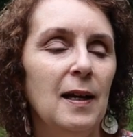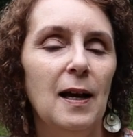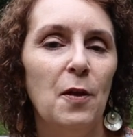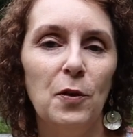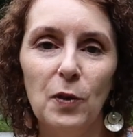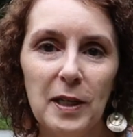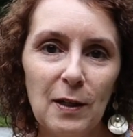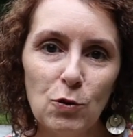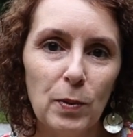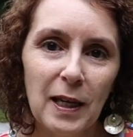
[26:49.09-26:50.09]
the
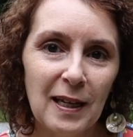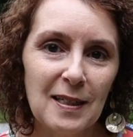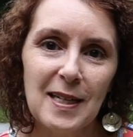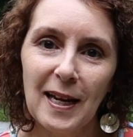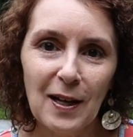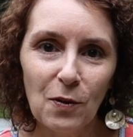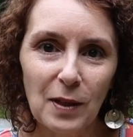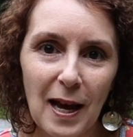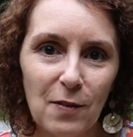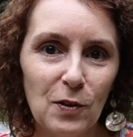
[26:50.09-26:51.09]
leaves begin to take on
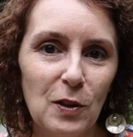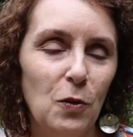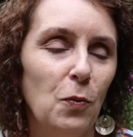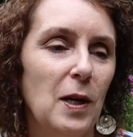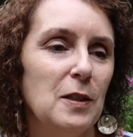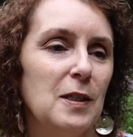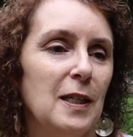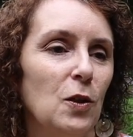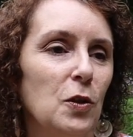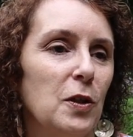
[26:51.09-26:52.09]
kind of a little rusty
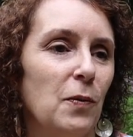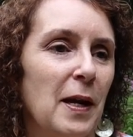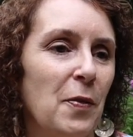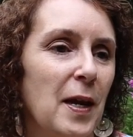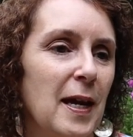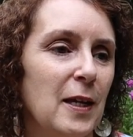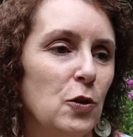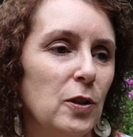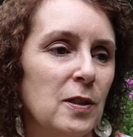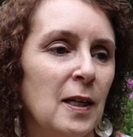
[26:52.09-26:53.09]
look around the
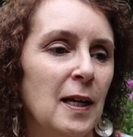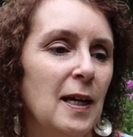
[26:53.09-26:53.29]
edges.